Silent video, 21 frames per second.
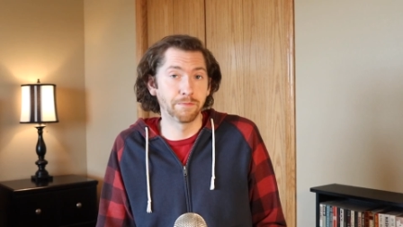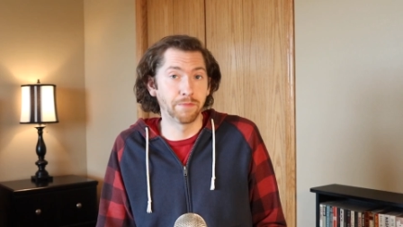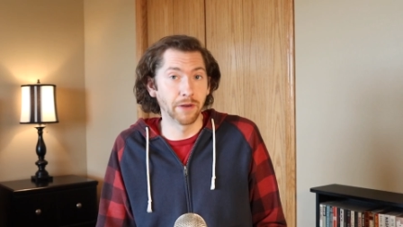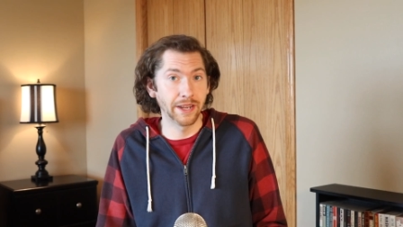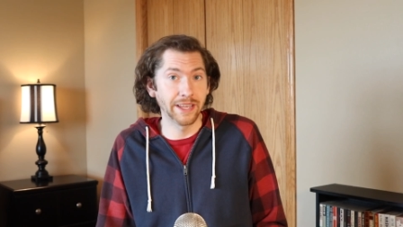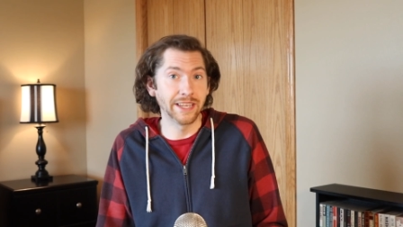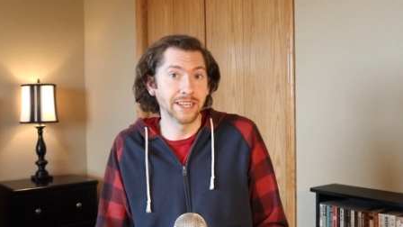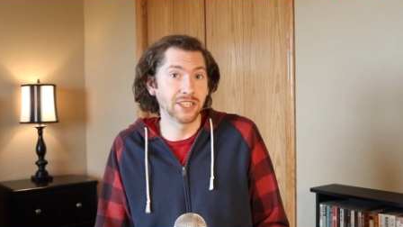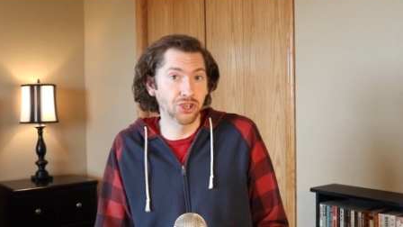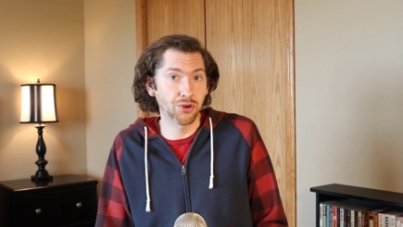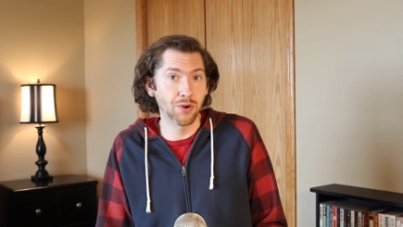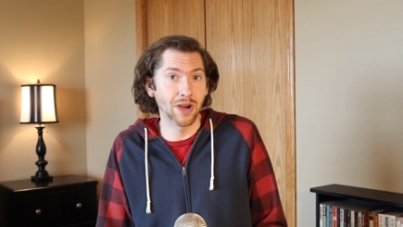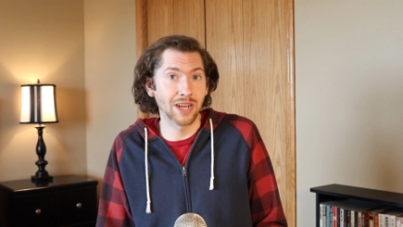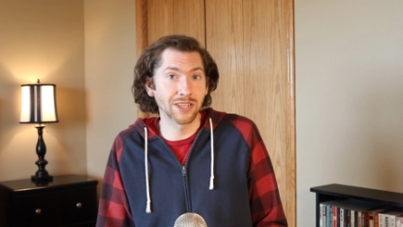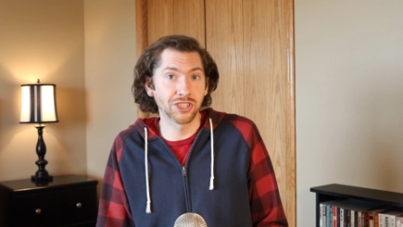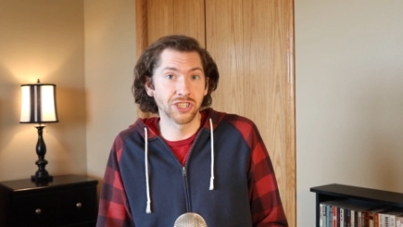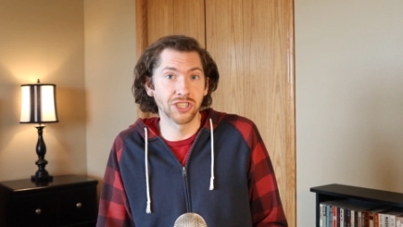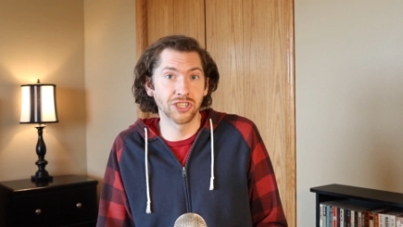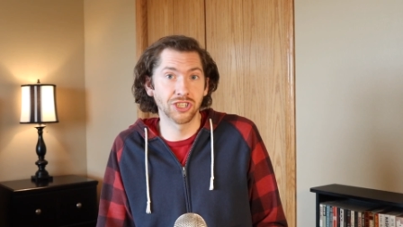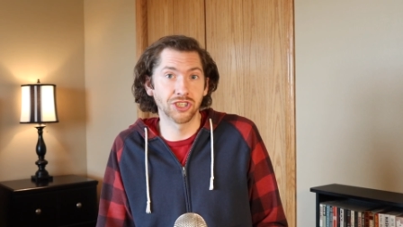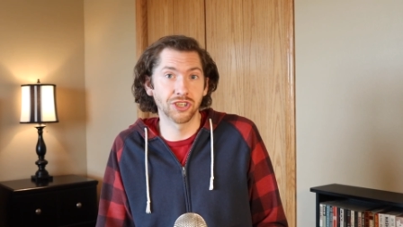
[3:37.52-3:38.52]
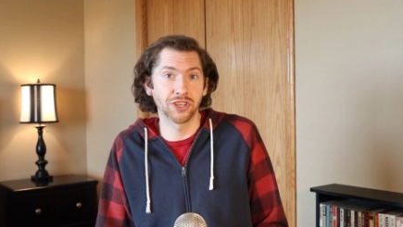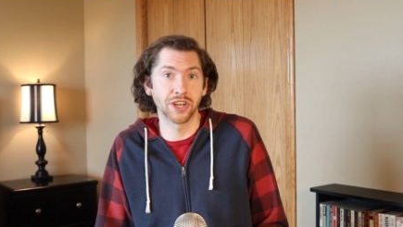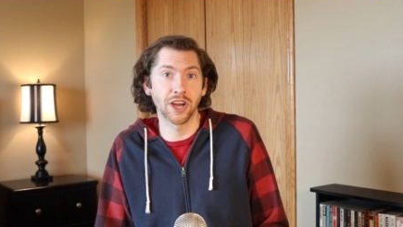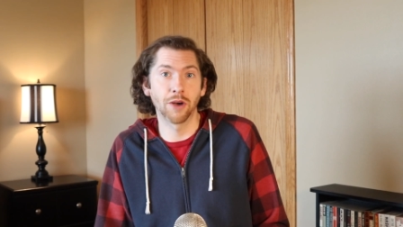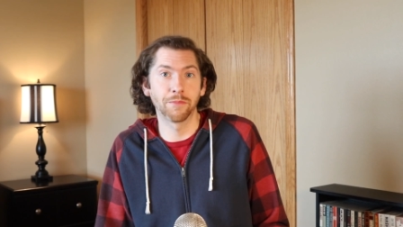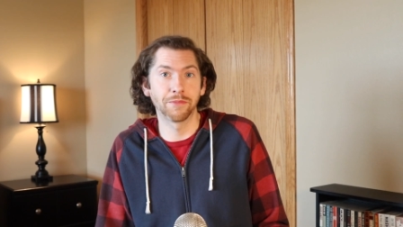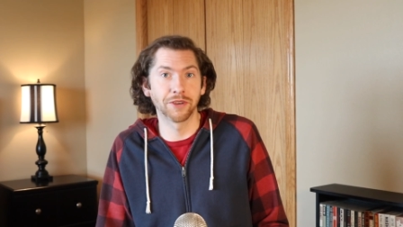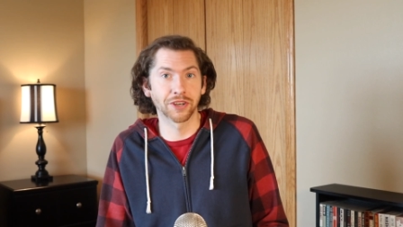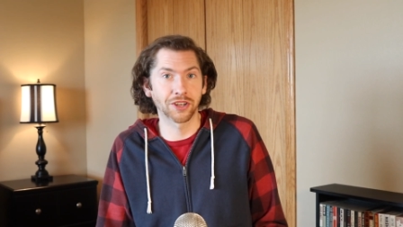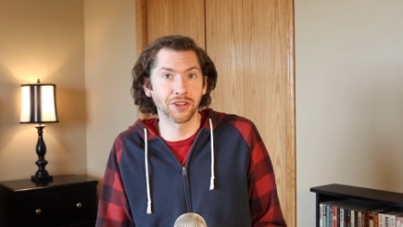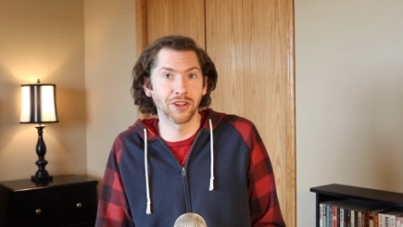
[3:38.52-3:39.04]
but each question should
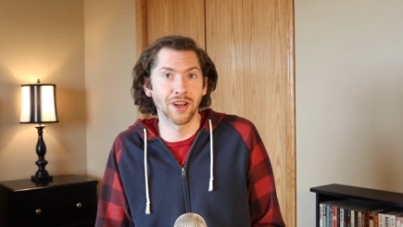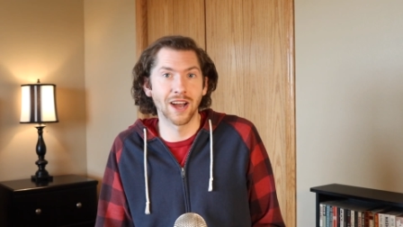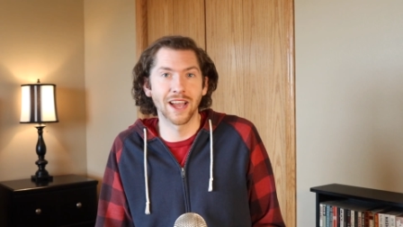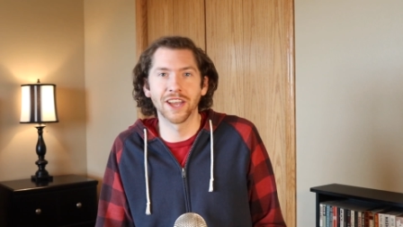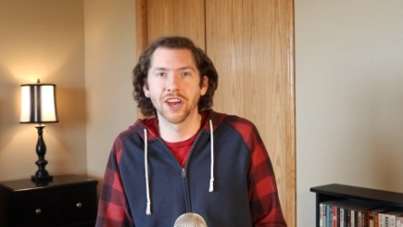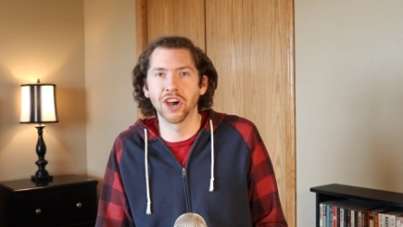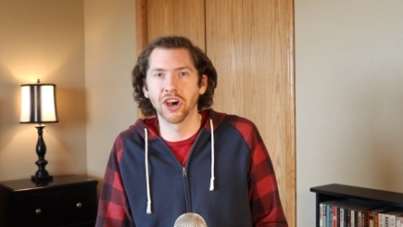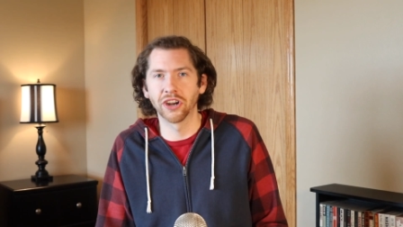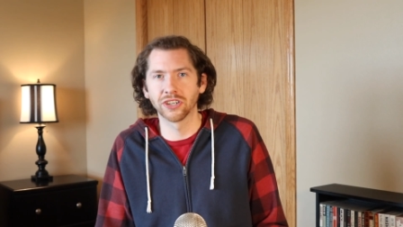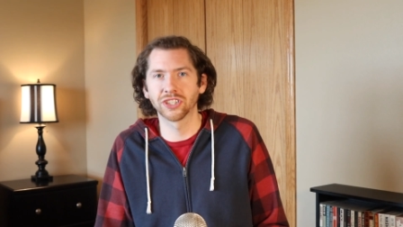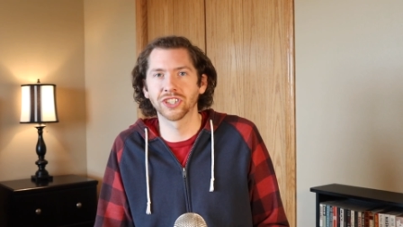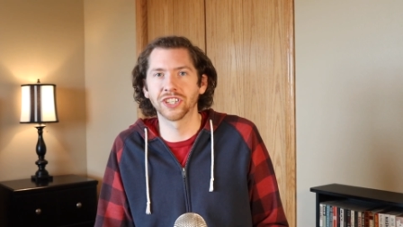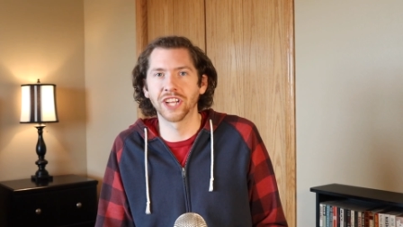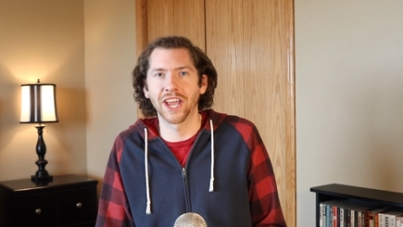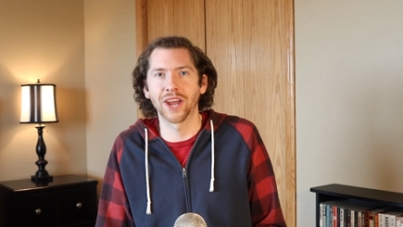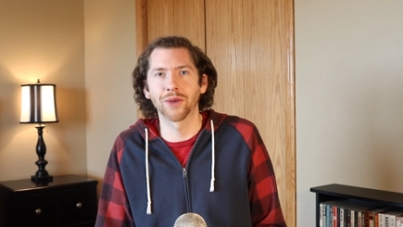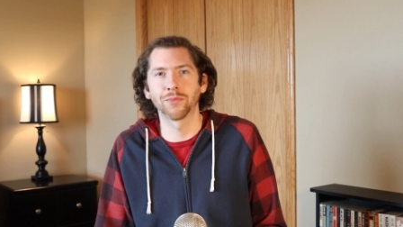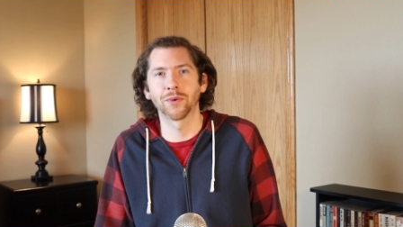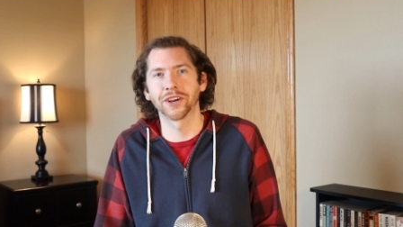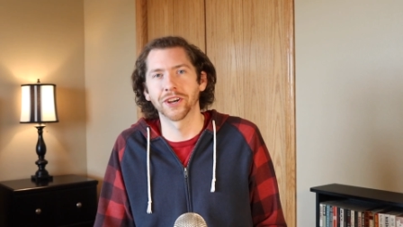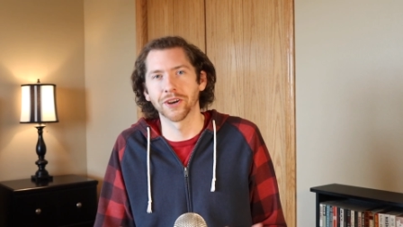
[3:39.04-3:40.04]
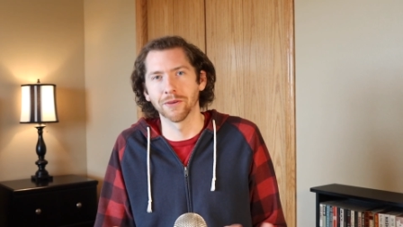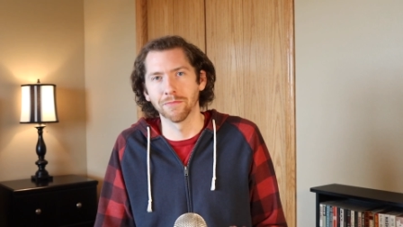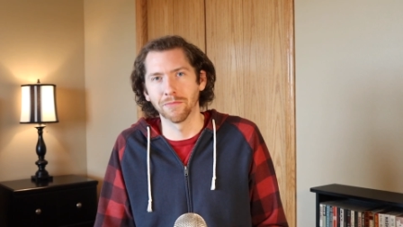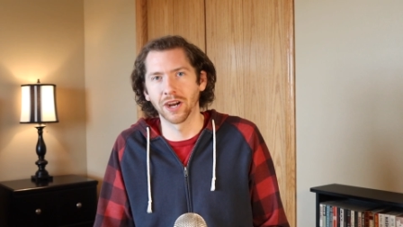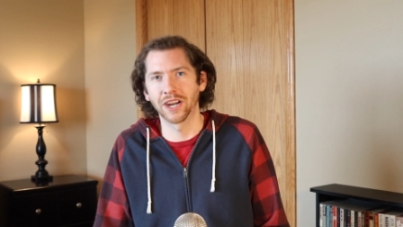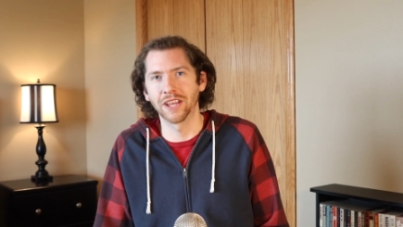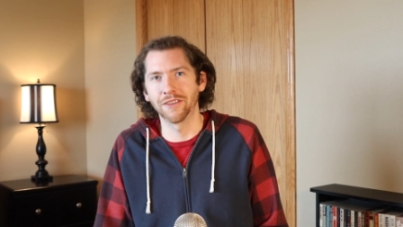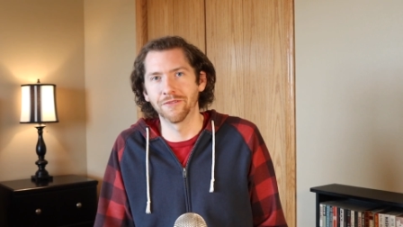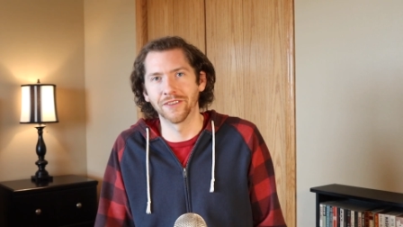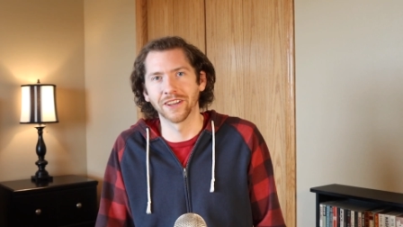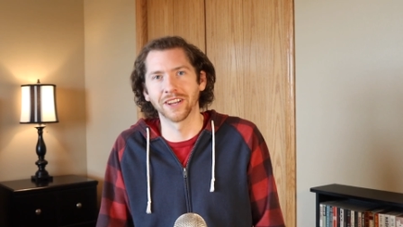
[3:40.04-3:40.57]
help your client understand where your
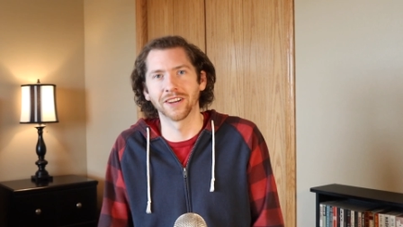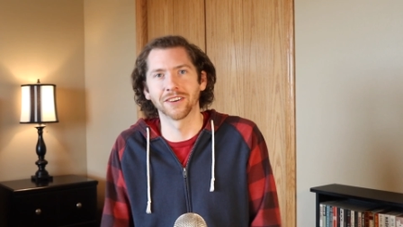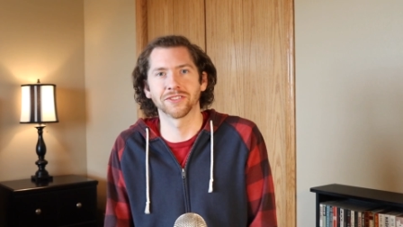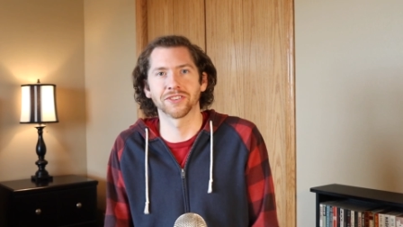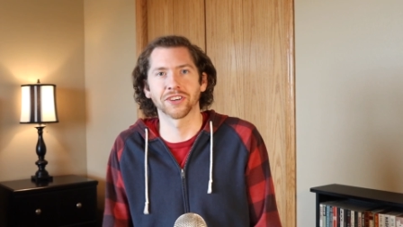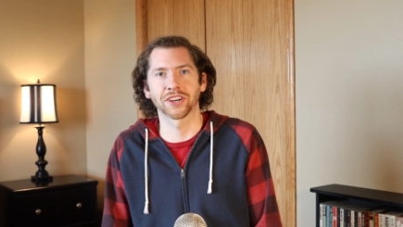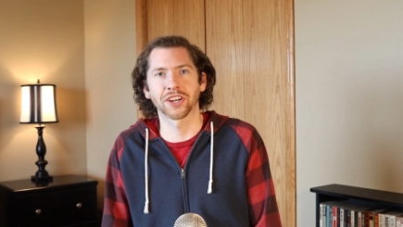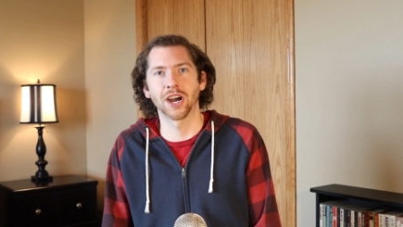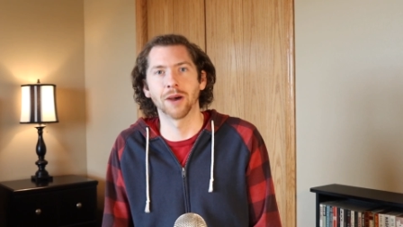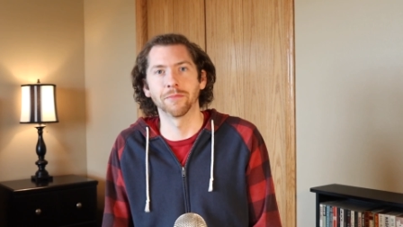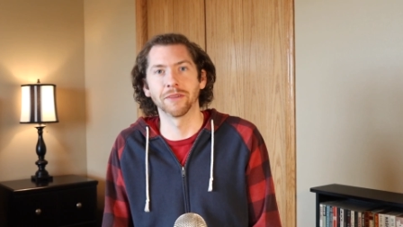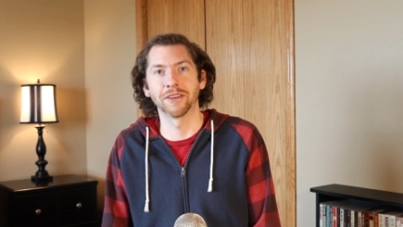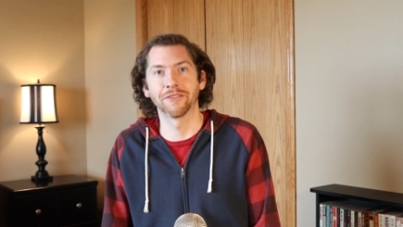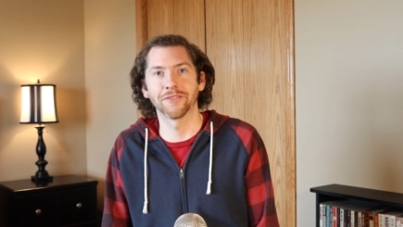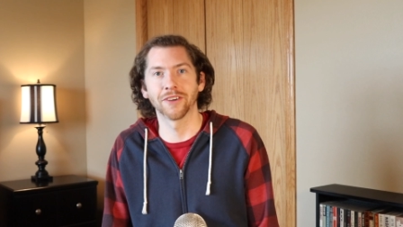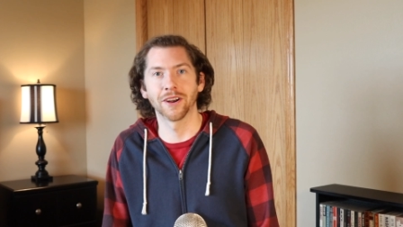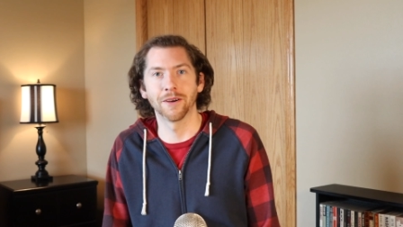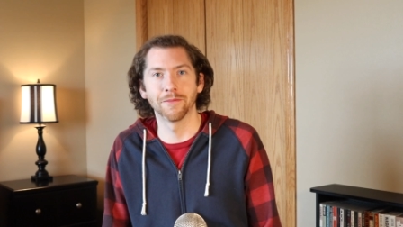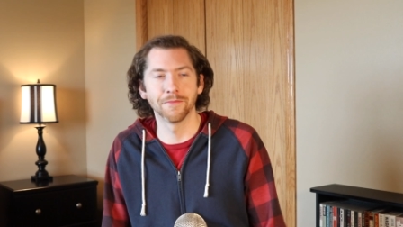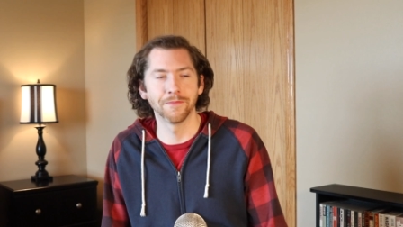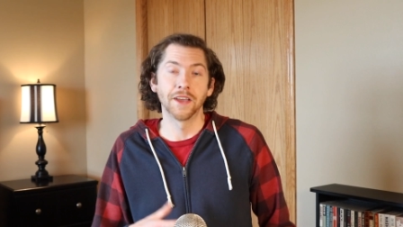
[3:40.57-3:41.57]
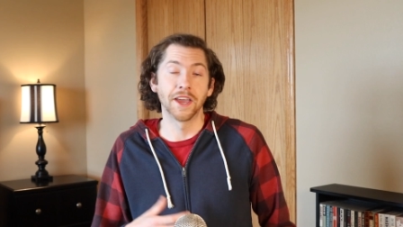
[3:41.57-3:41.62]
money figures are coming from.